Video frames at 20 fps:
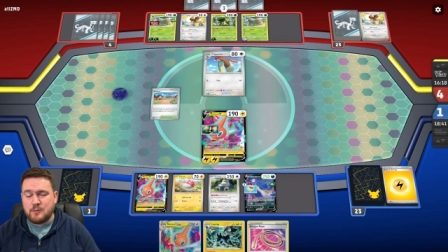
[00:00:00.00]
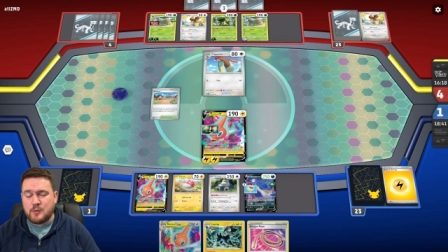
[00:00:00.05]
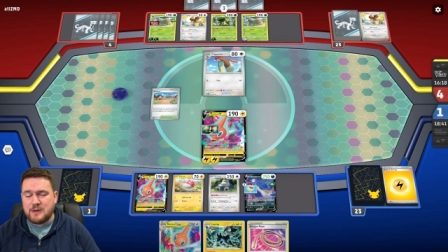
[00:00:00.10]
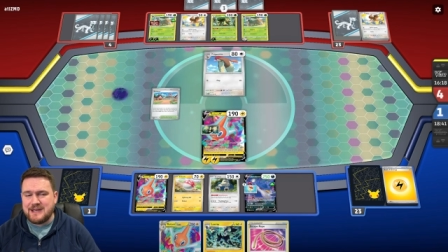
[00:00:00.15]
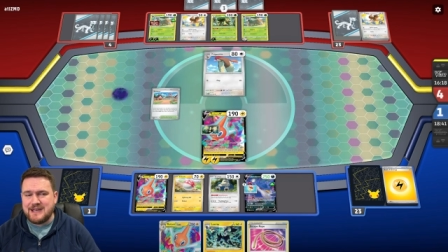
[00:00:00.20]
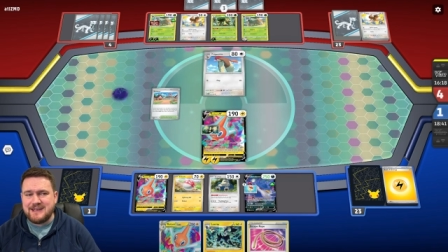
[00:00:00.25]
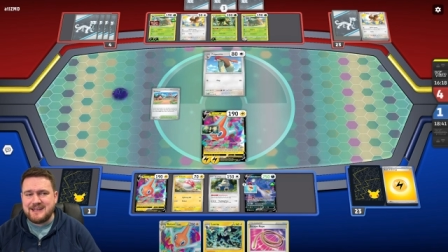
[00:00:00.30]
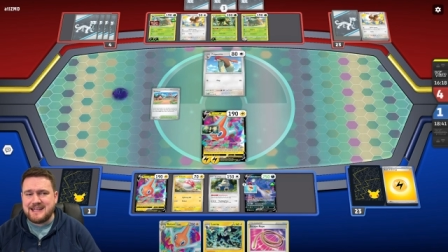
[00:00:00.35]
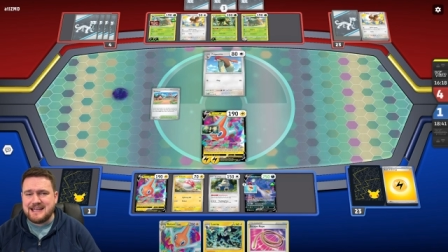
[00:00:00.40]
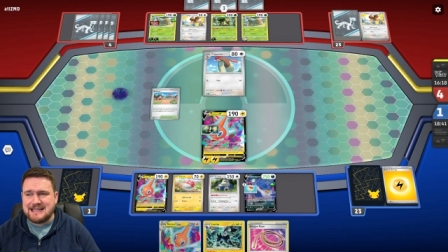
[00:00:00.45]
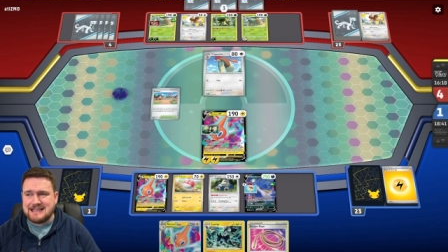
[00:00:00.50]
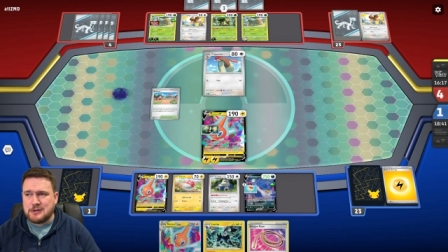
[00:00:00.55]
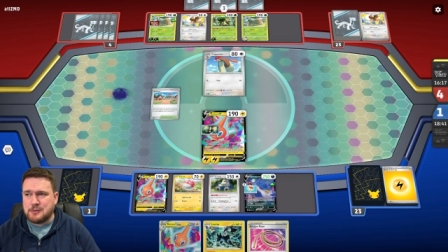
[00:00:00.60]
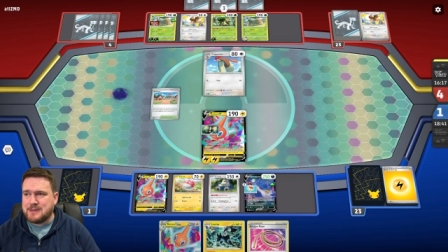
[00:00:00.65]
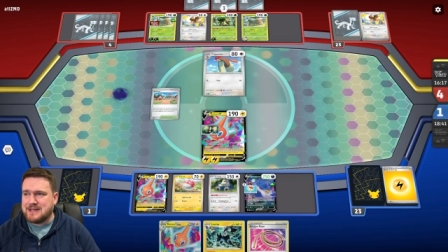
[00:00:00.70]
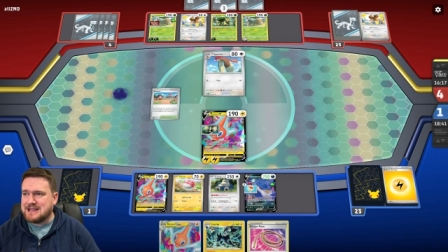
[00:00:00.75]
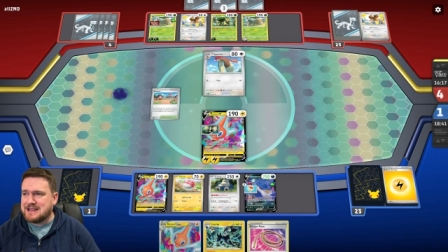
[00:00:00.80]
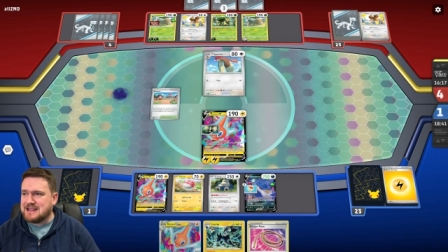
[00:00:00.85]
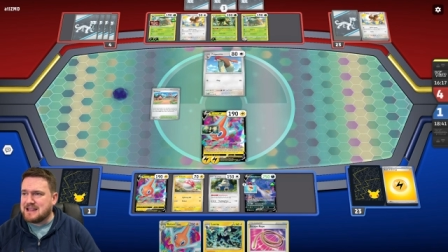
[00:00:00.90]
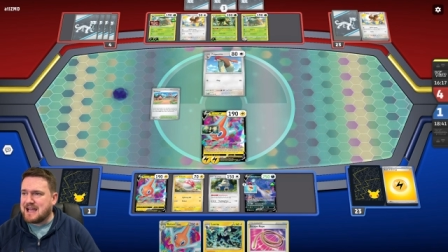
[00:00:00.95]
we need to get a little
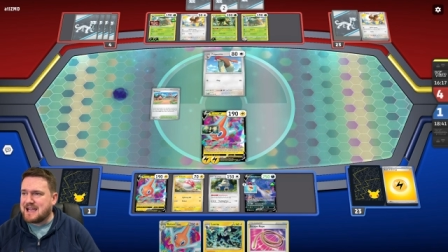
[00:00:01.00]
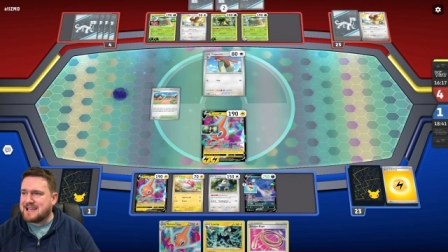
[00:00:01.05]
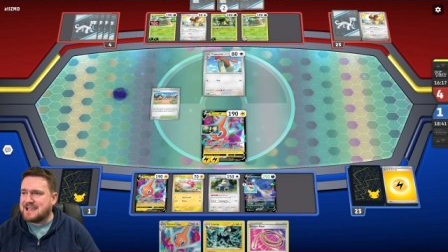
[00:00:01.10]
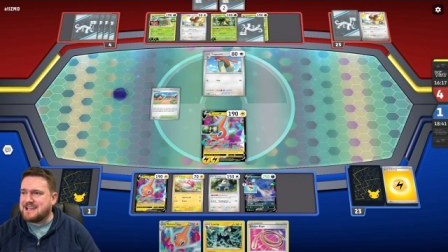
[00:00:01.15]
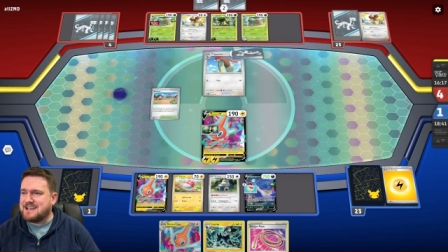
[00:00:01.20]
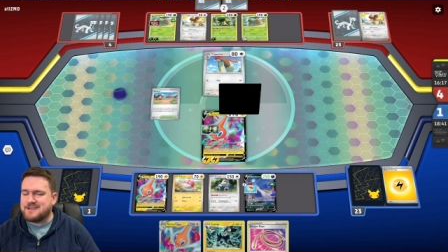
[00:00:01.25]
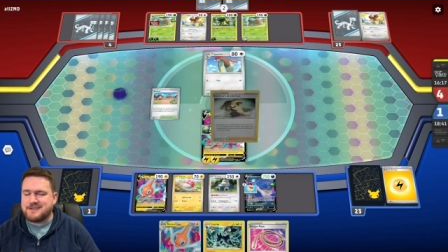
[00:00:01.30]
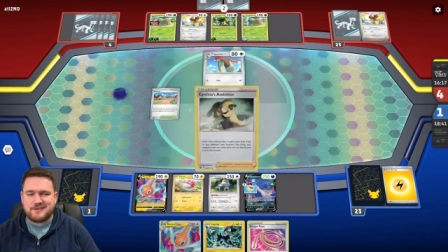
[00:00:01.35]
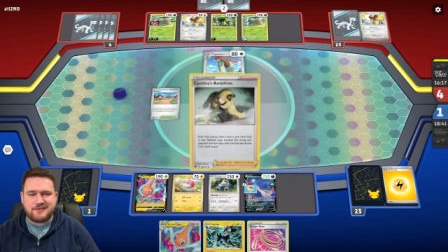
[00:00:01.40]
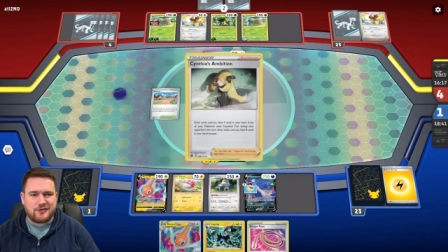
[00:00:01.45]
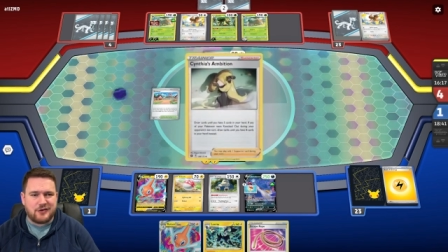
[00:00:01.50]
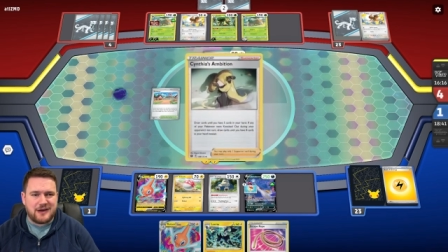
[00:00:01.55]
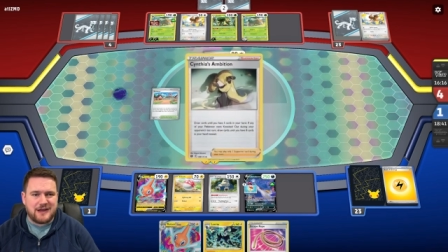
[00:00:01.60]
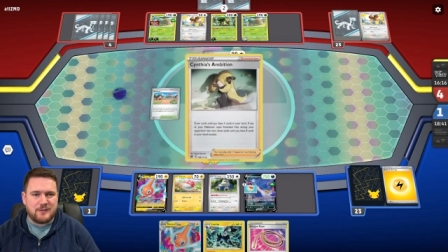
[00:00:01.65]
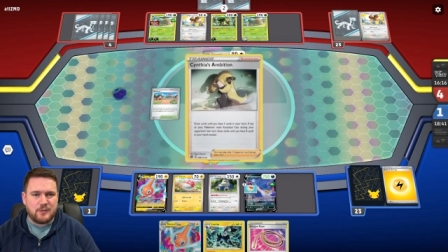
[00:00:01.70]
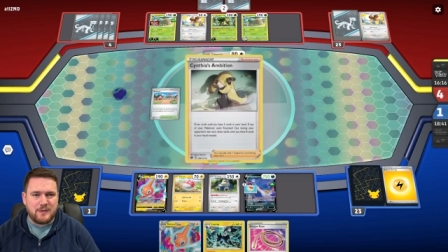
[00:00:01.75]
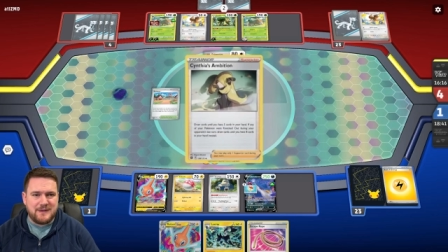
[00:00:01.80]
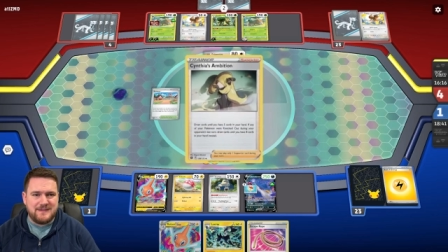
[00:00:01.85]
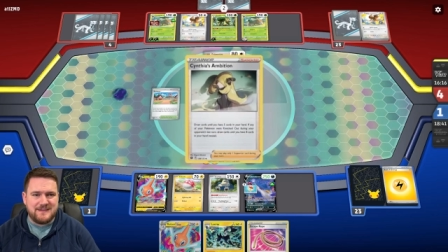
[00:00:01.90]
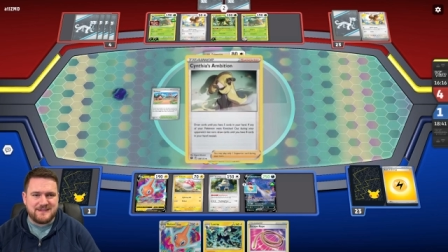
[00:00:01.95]
bit lucky to try
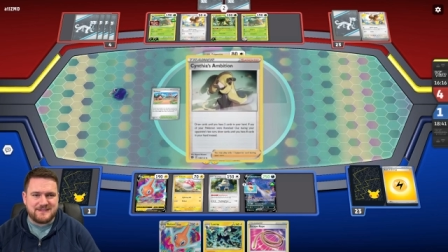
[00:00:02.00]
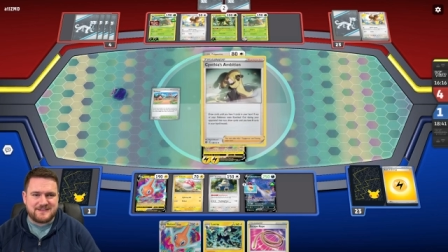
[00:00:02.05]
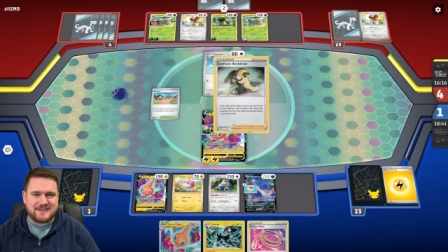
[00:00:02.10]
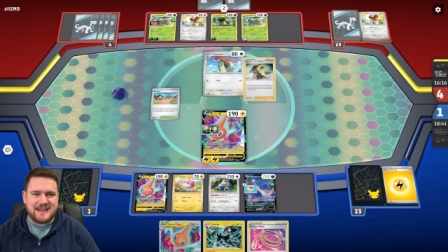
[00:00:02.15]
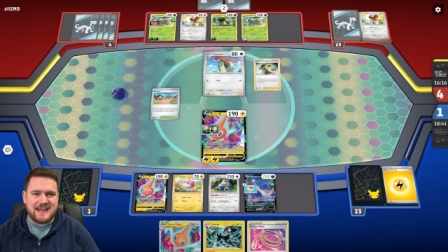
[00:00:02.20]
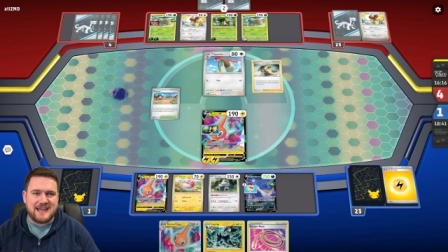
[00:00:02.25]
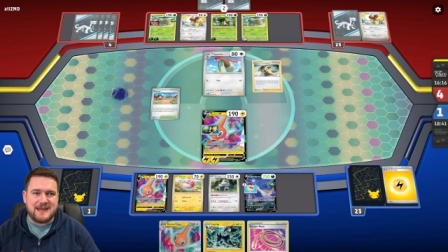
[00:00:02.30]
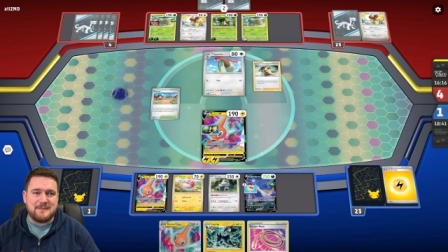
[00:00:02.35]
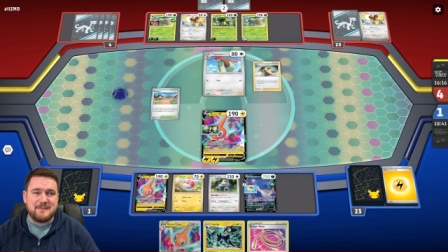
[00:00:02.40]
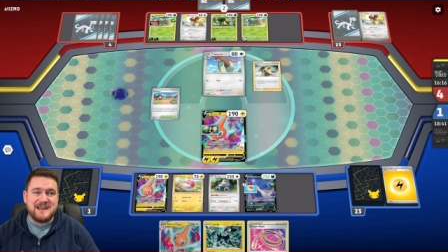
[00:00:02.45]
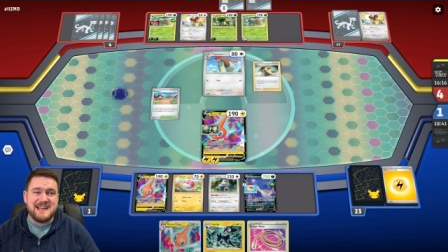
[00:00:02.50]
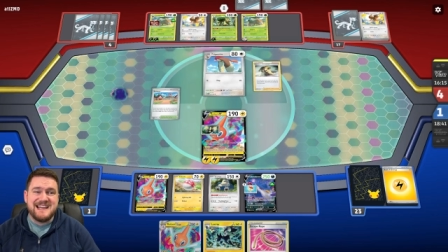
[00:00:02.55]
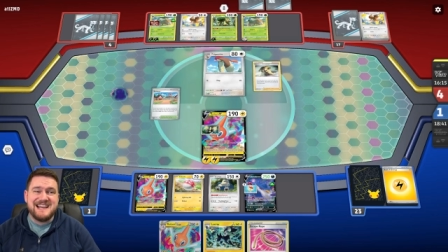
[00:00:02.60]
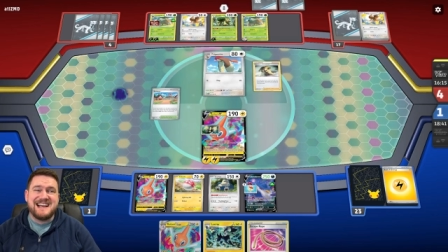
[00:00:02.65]
and win this game.